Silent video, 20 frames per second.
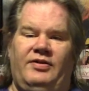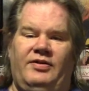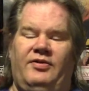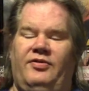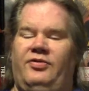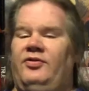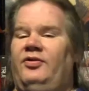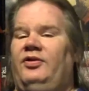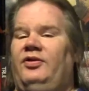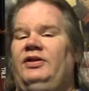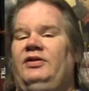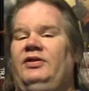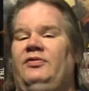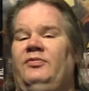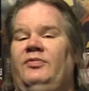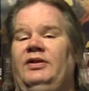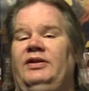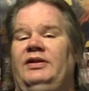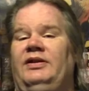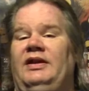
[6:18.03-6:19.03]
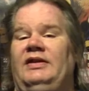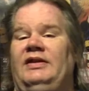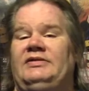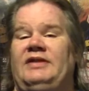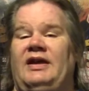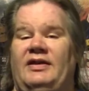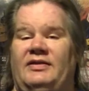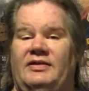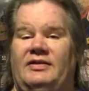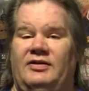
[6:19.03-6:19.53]
or 31 days
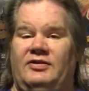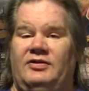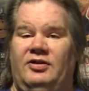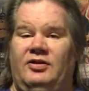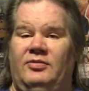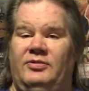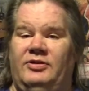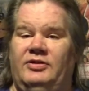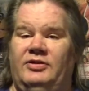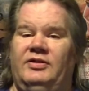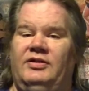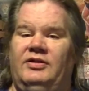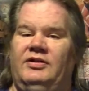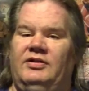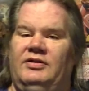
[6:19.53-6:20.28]
half October.